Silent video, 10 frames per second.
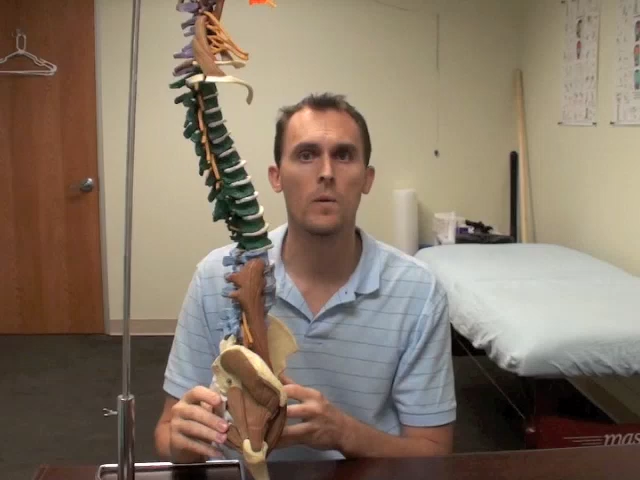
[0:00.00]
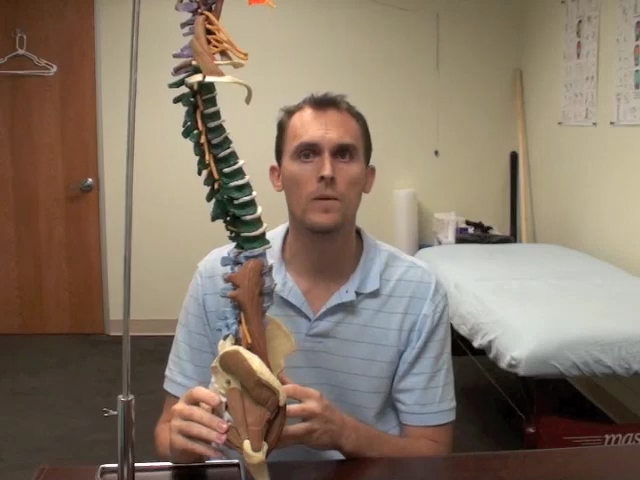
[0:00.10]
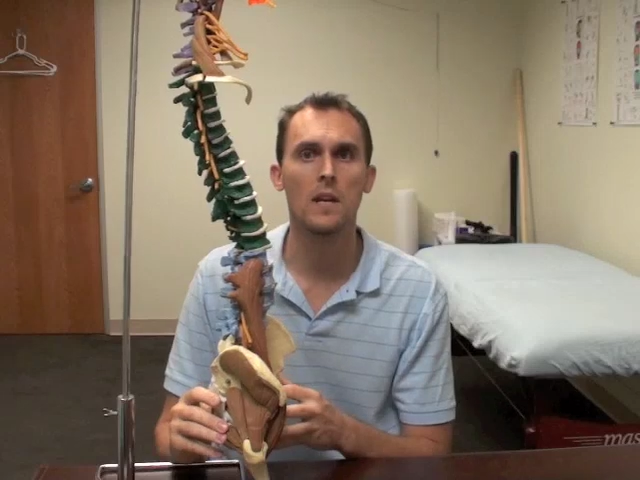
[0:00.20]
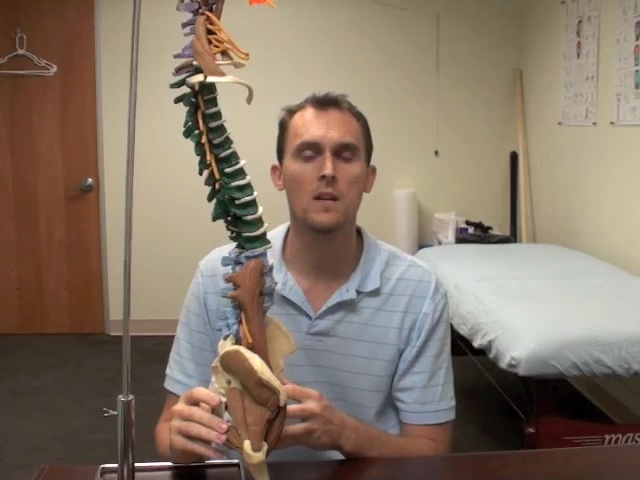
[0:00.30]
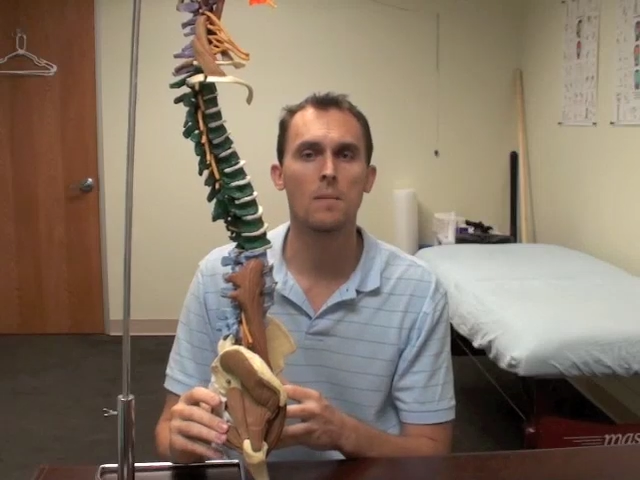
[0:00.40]
will
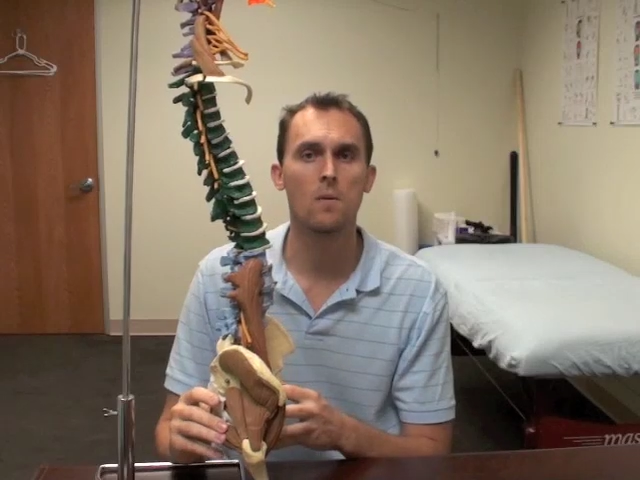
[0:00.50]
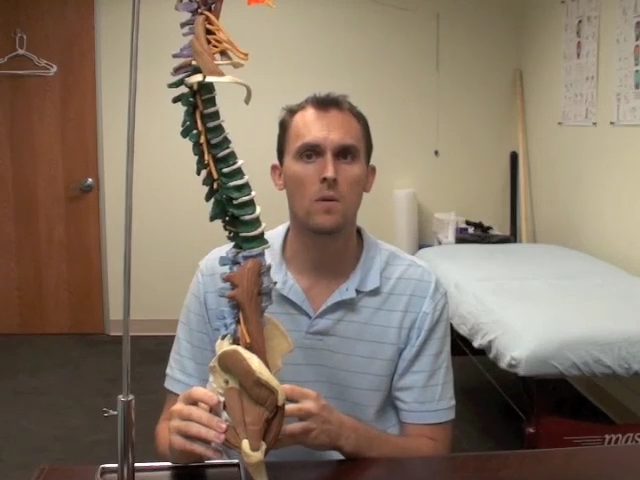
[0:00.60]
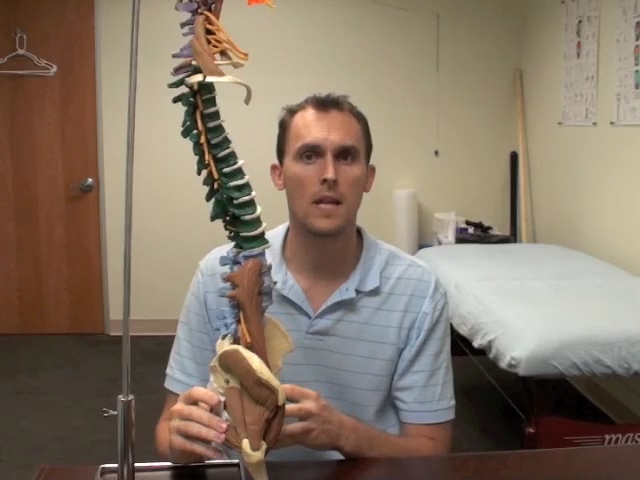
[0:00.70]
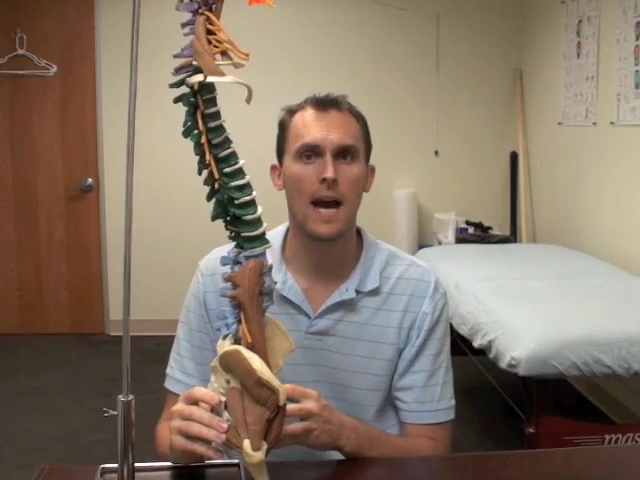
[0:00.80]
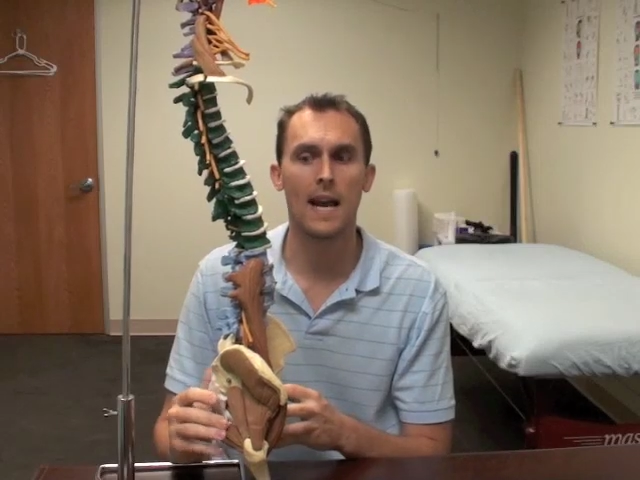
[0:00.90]
need to be
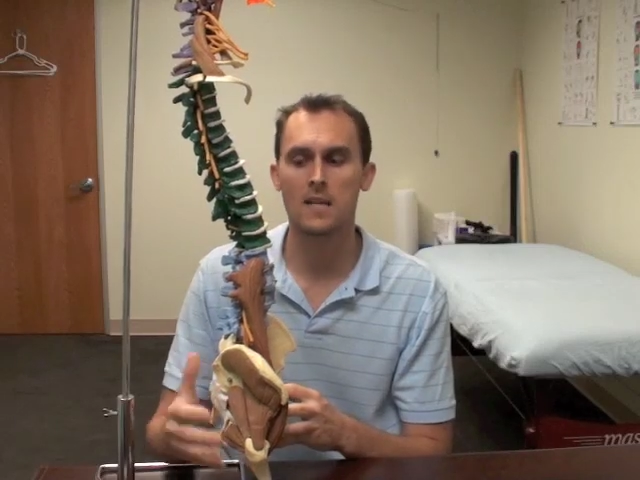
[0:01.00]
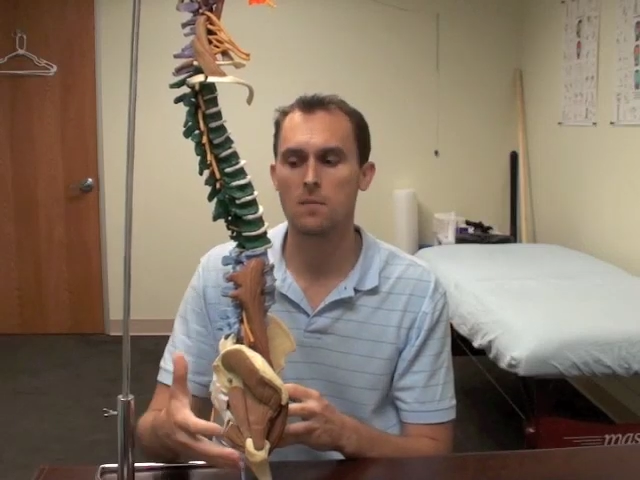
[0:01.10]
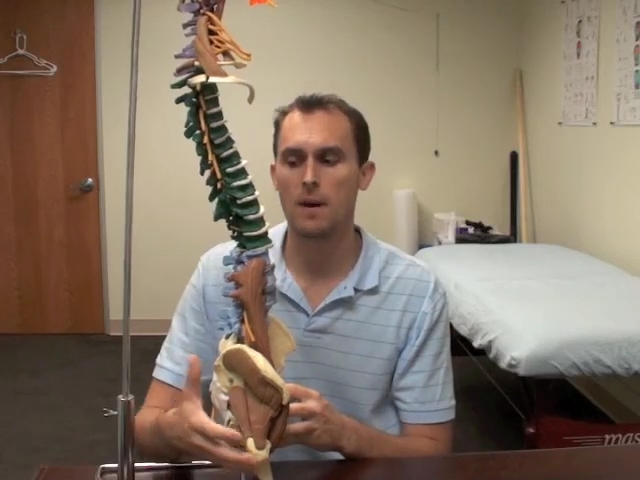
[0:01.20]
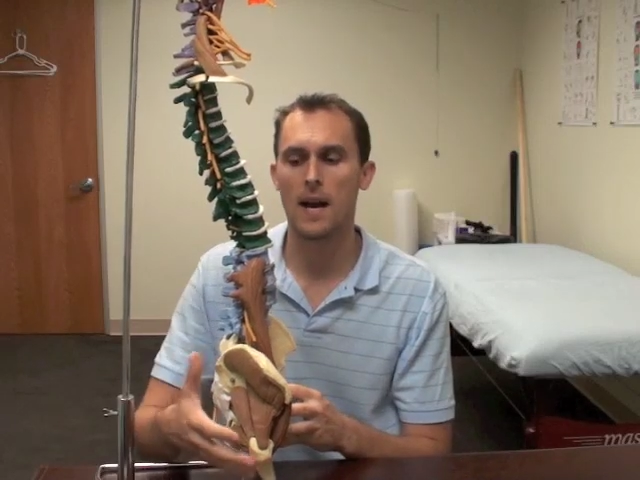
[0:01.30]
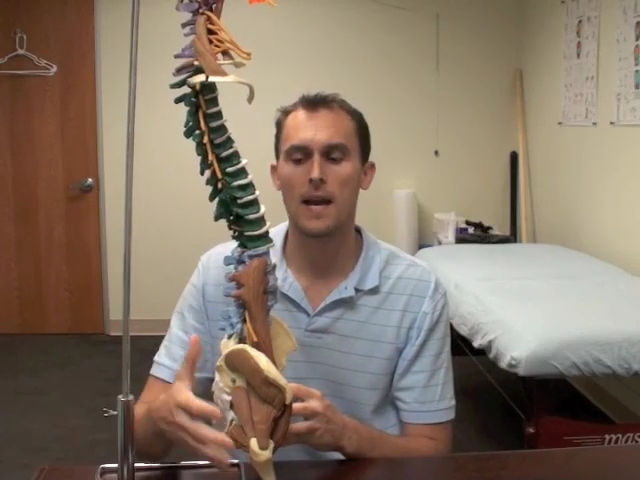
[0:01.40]

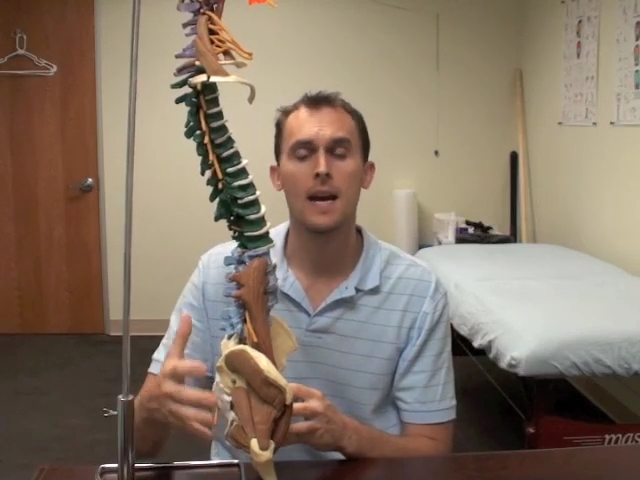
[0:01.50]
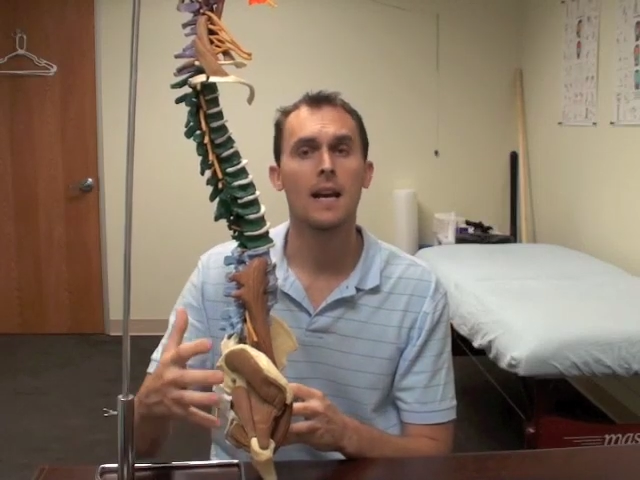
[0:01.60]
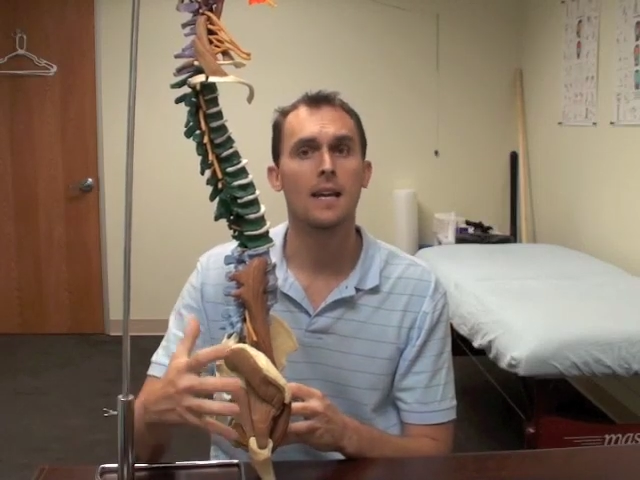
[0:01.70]
relaxed by